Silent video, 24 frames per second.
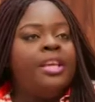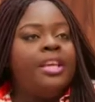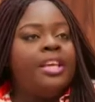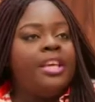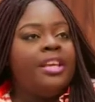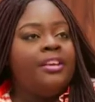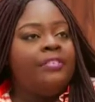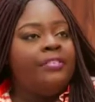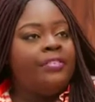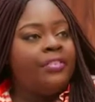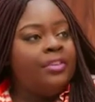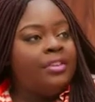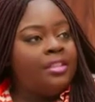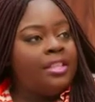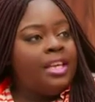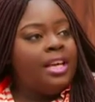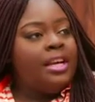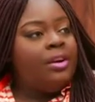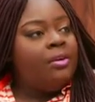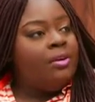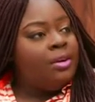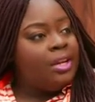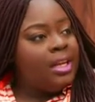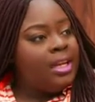If you say,
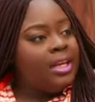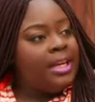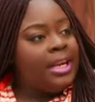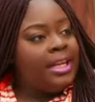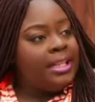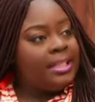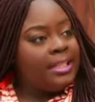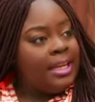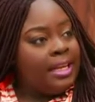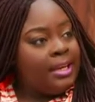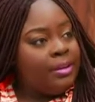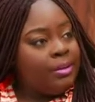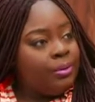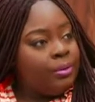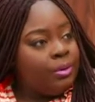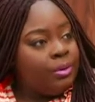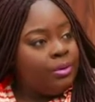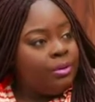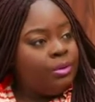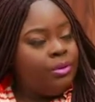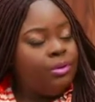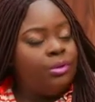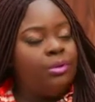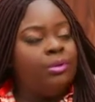okay, now 10 you
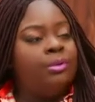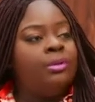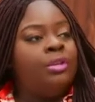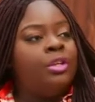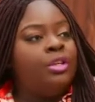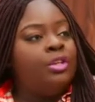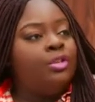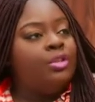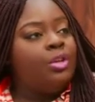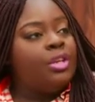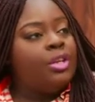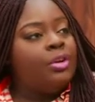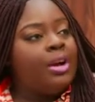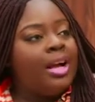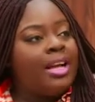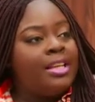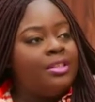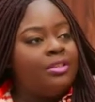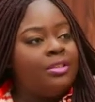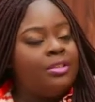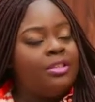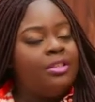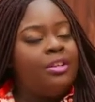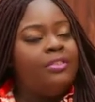won't do. So you go
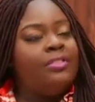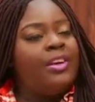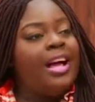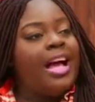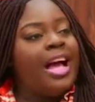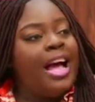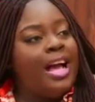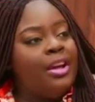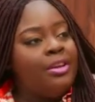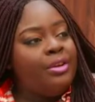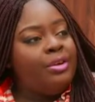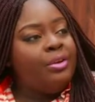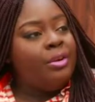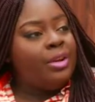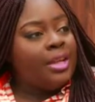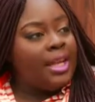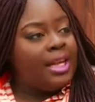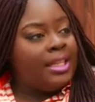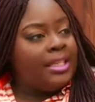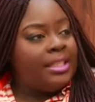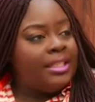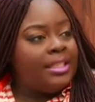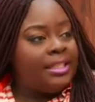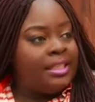ask yourself, how you go
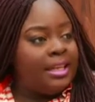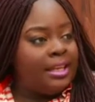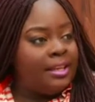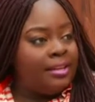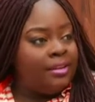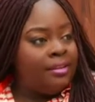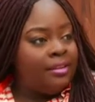get the 10?